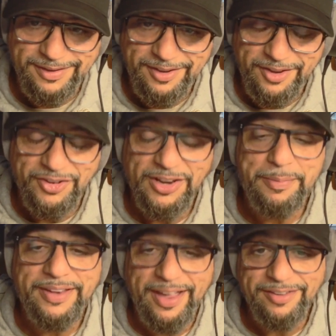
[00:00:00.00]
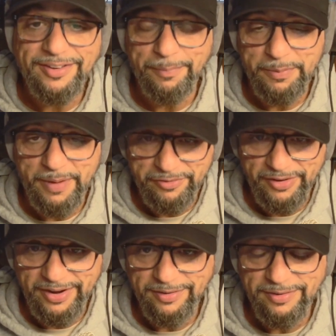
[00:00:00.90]
So let me tell you something, my
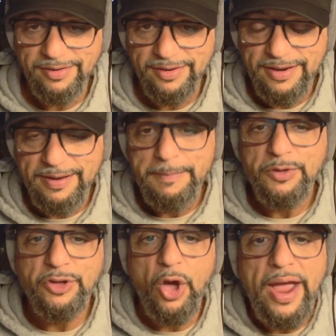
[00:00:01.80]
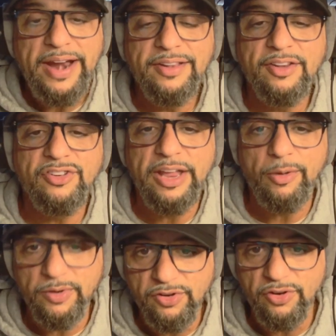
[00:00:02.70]
friends. Go ahead and
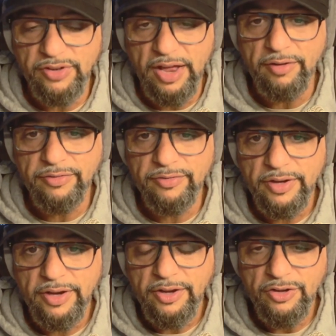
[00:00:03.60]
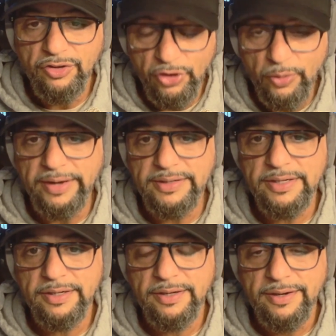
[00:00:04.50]
distinguish yourself. Do it.
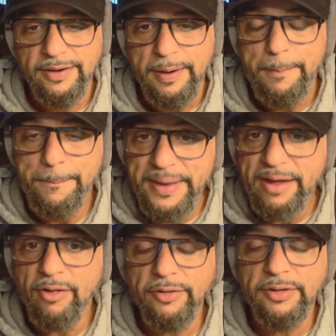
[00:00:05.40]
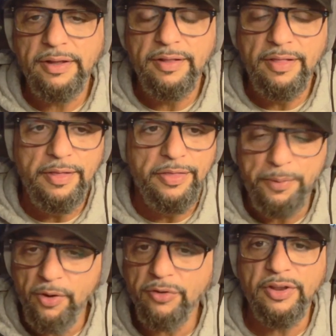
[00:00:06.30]
Build the
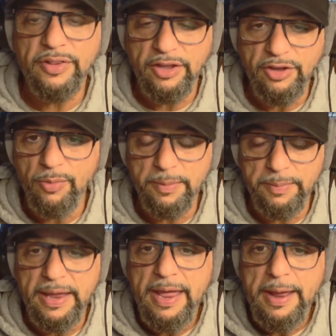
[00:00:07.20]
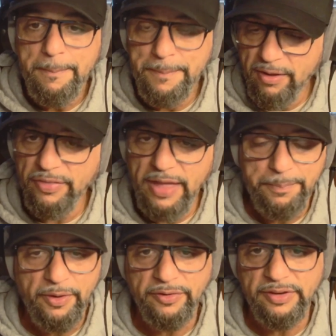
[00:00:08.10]
person that you want to be. Build that
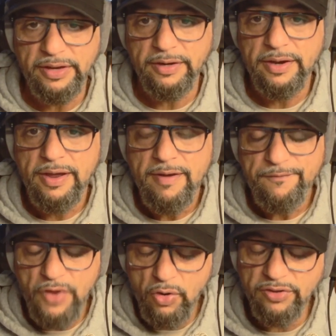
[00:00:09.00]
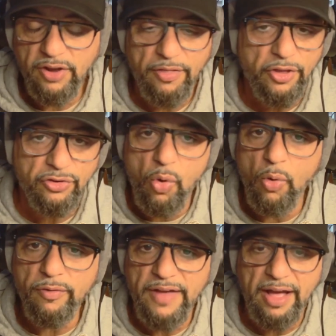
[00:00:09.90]
person. Focus on those
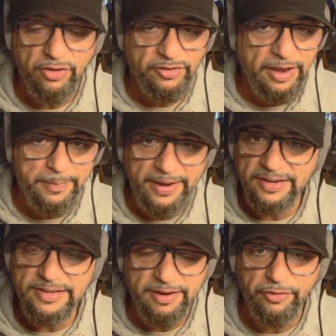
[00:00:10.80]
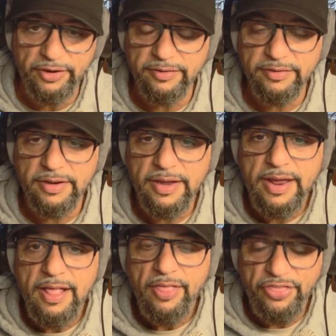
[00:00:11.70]
core values that make a difference.
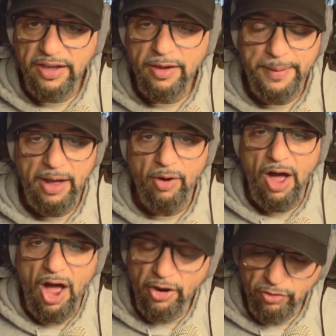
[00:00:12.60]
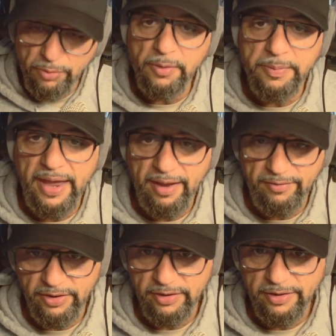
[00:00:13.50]
Think about honorable
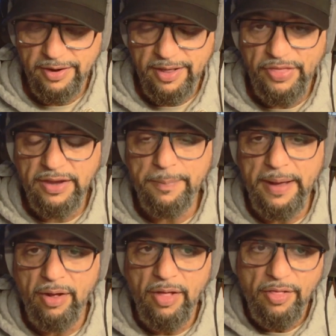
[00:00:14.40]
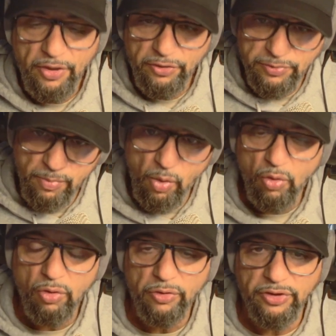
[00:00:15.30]
behavior. Think about those
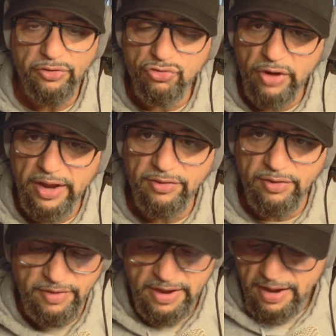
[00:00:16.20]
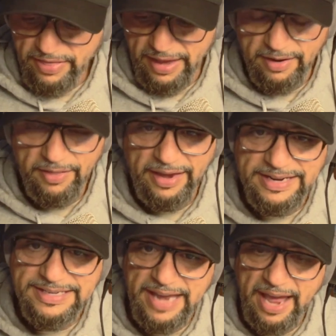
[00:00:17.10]
morals, the strengths of that
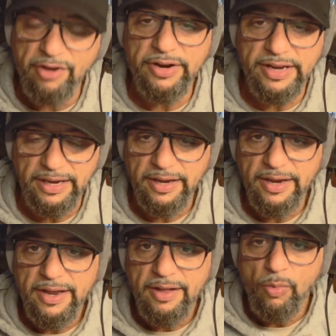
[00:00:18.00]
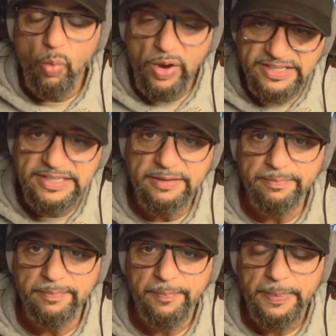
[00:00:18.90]
integrity,
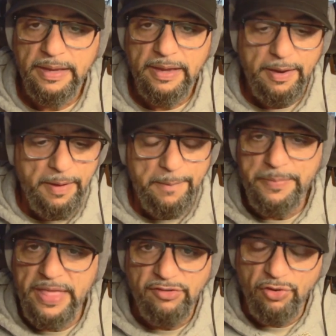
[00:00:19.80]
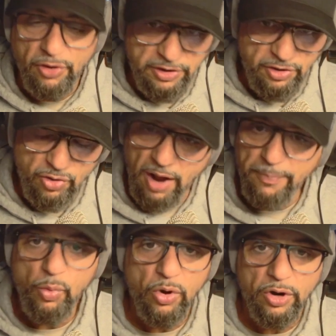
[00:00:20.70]
wisdom, that you come
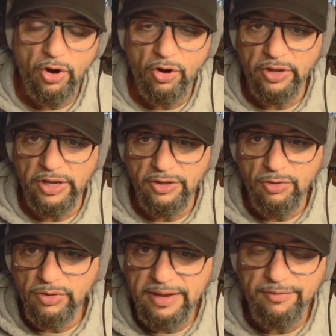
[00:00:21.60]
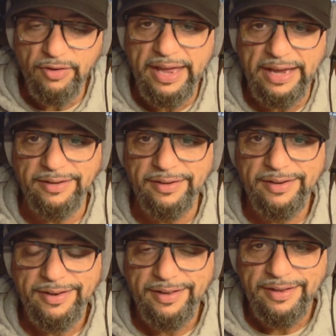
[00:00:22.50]
to work early, you leave late.
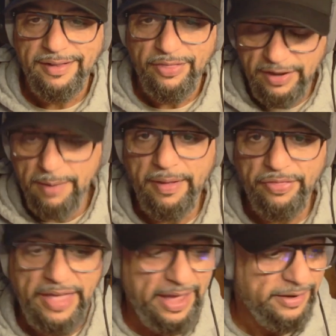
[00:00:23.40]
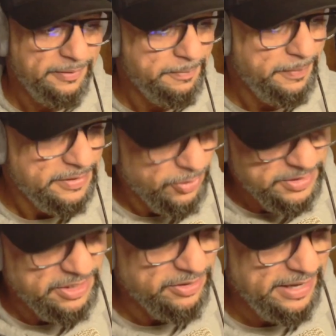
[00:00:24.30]
Think about that. So
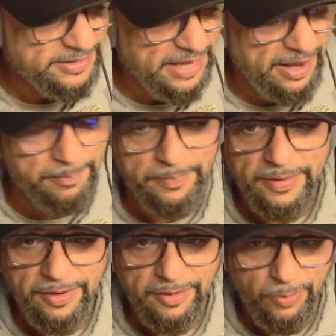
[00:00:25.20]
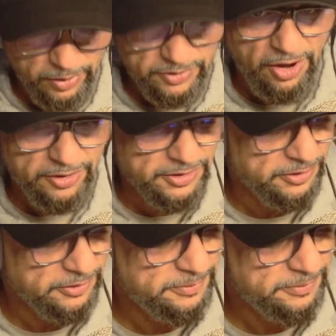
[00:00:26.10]
until next time, we'll talk soon.